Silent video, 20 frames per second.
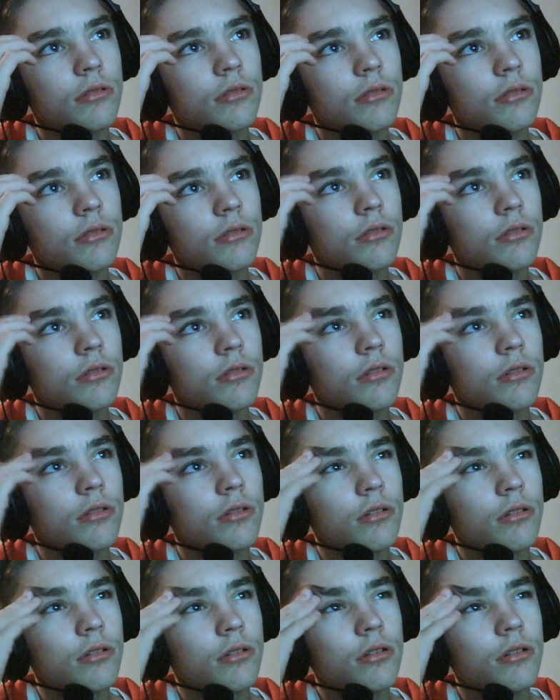
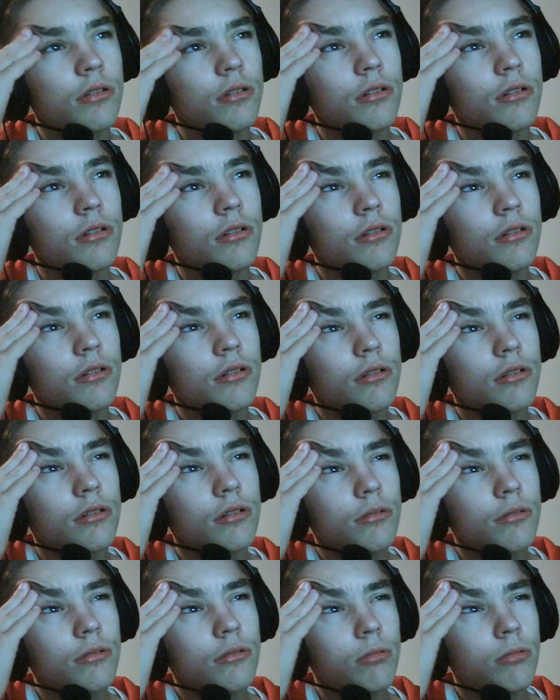Oh,
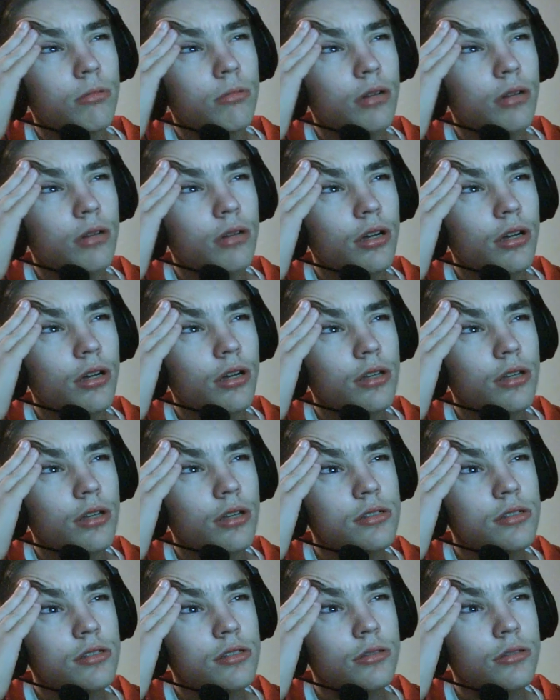what is
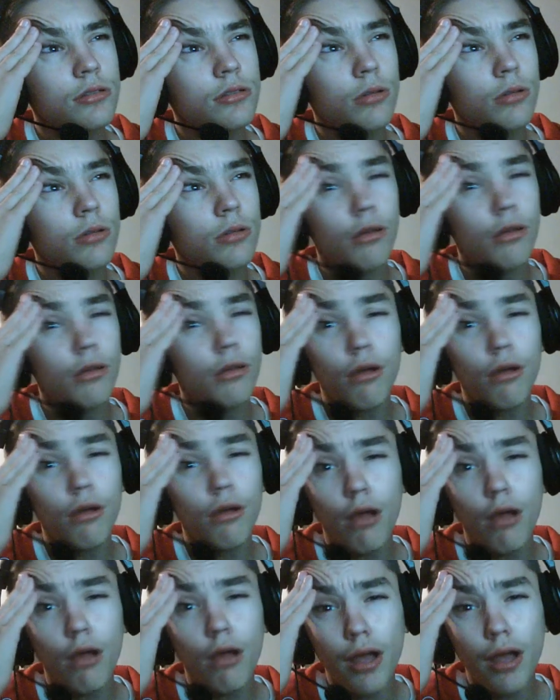going
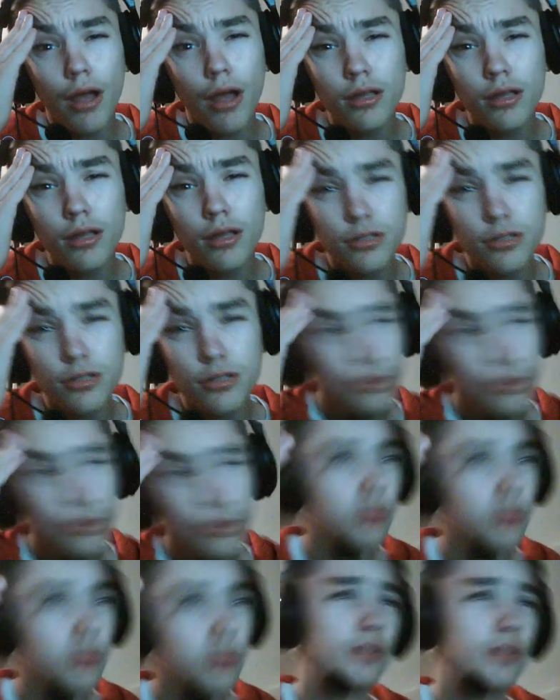on? I don't
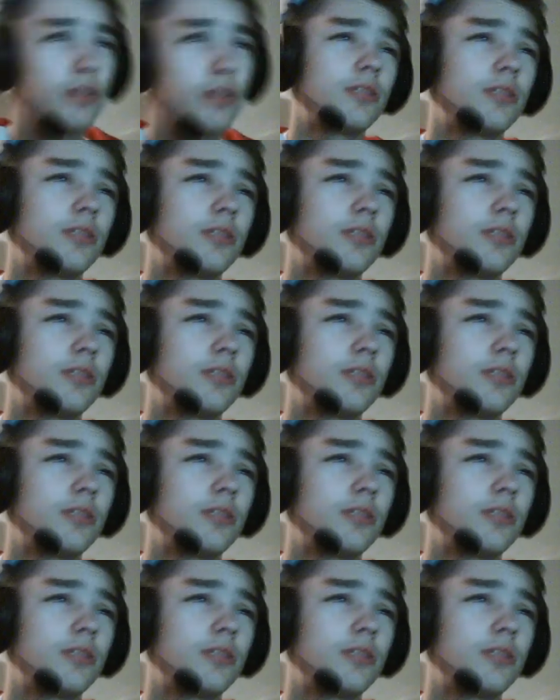understand.